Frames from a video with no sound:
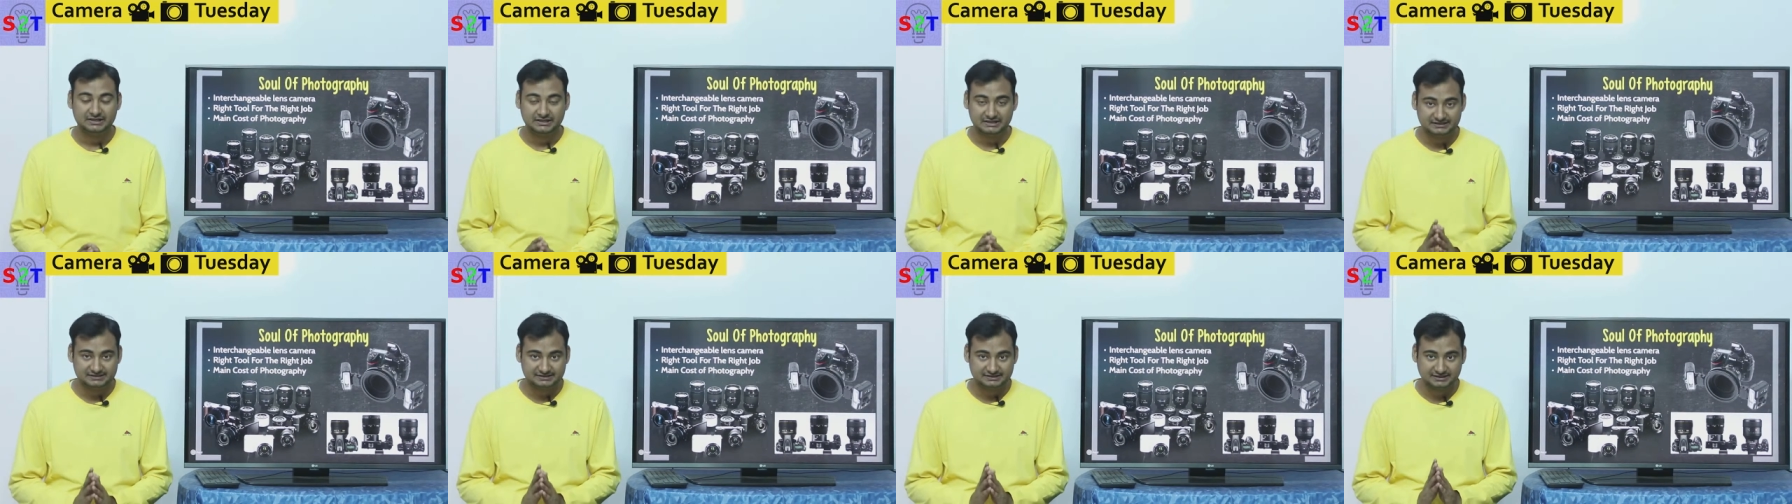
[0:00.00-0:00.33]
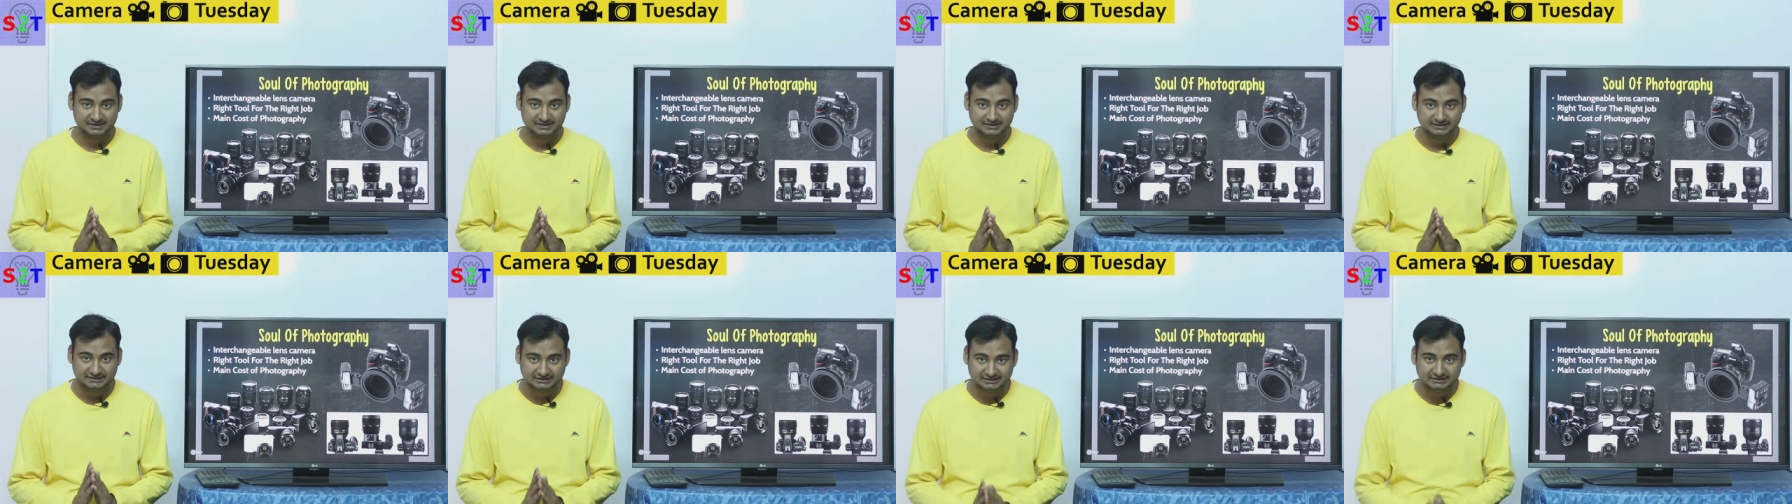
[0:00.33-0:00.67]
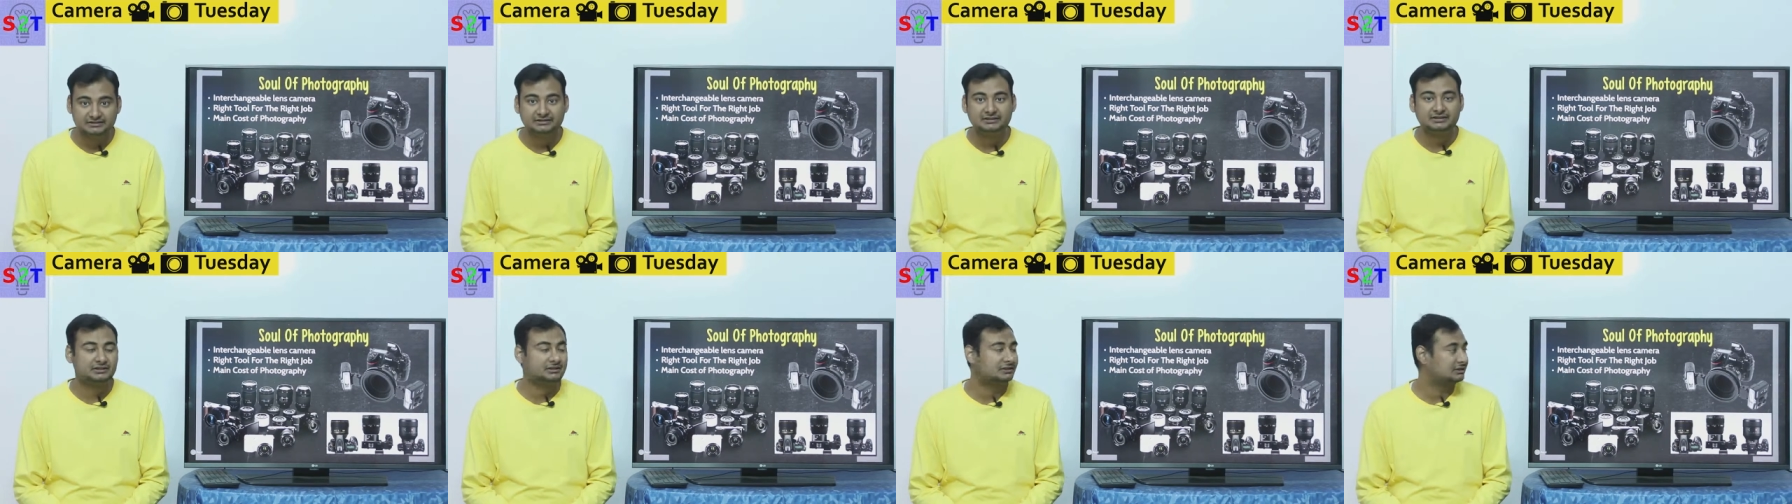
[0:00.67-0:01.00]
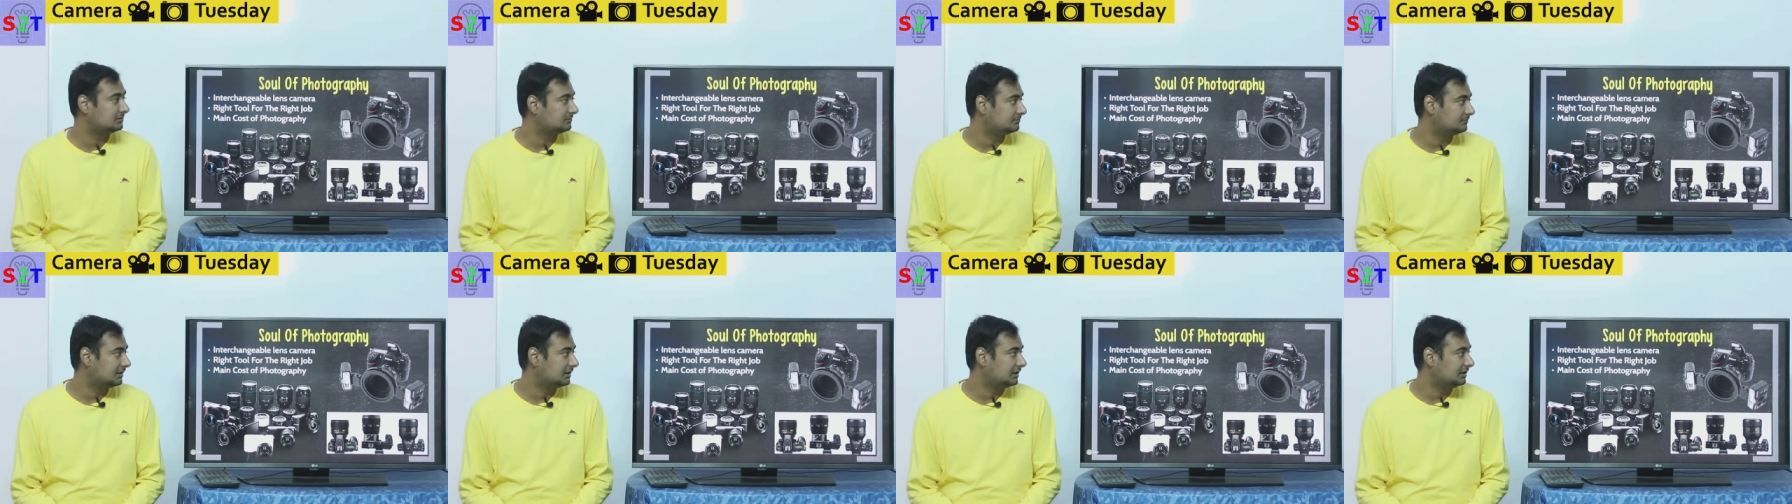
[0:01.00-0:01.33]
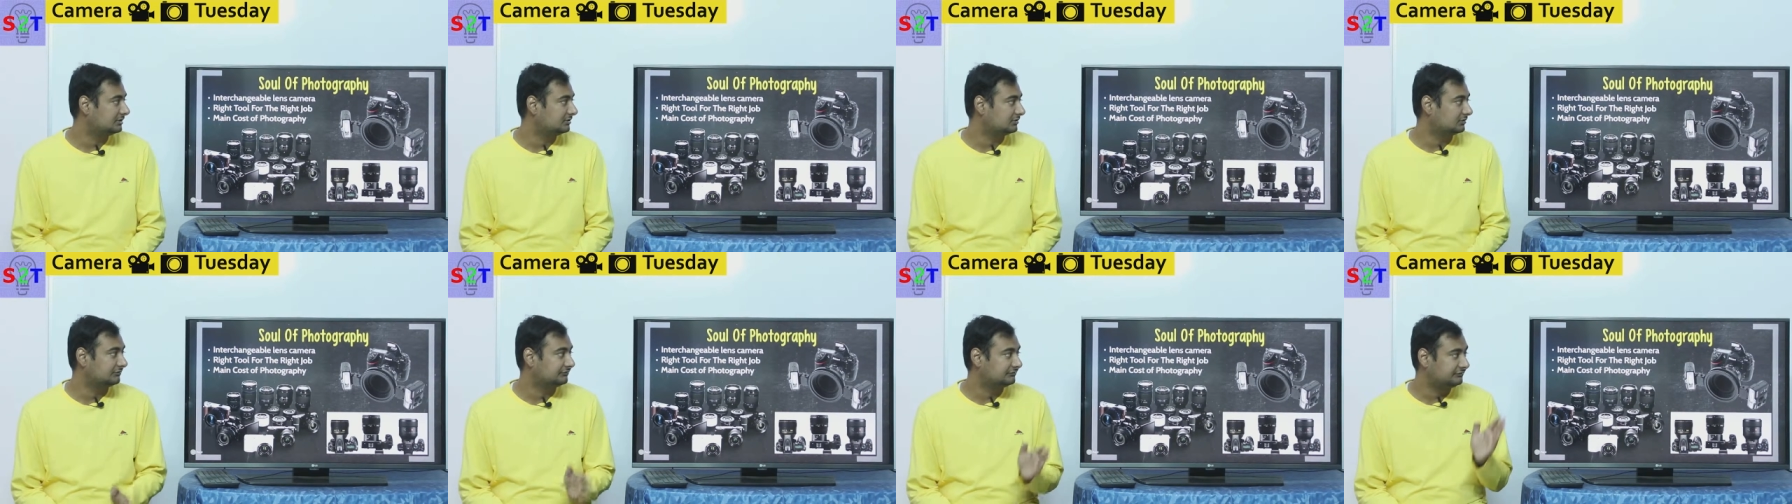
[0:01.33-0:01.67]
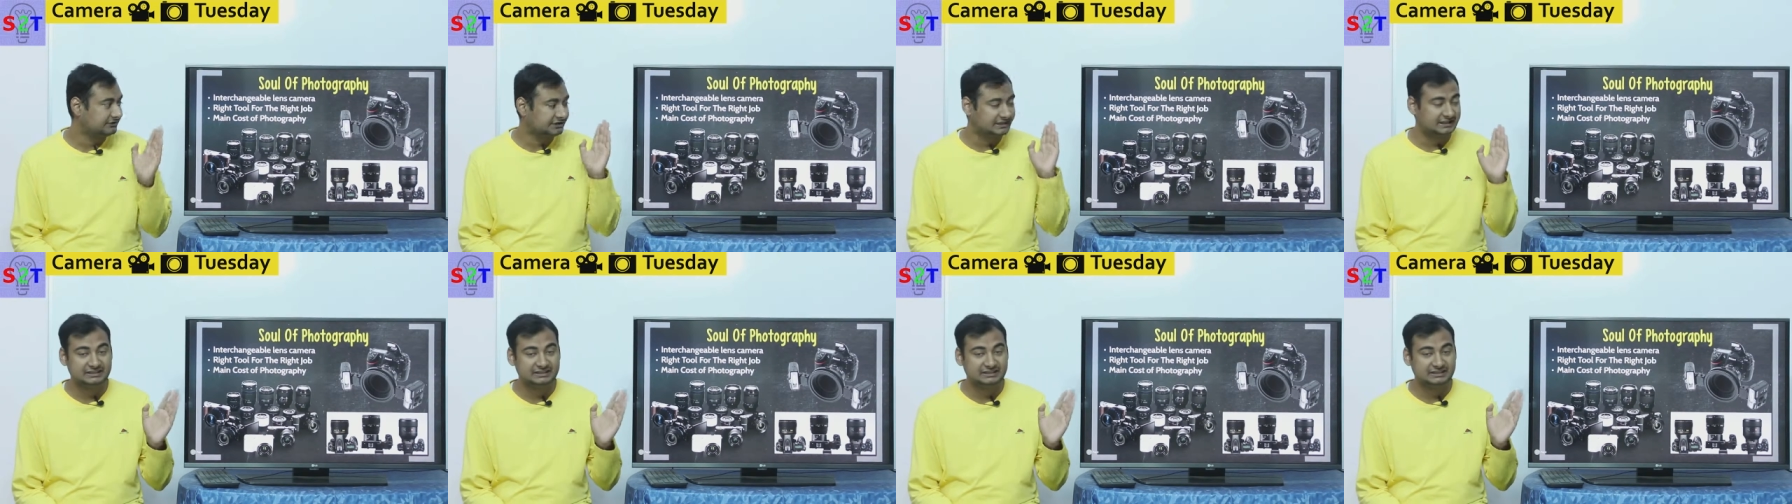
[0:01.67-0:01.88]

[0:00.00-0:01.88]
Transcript: it's an integral part of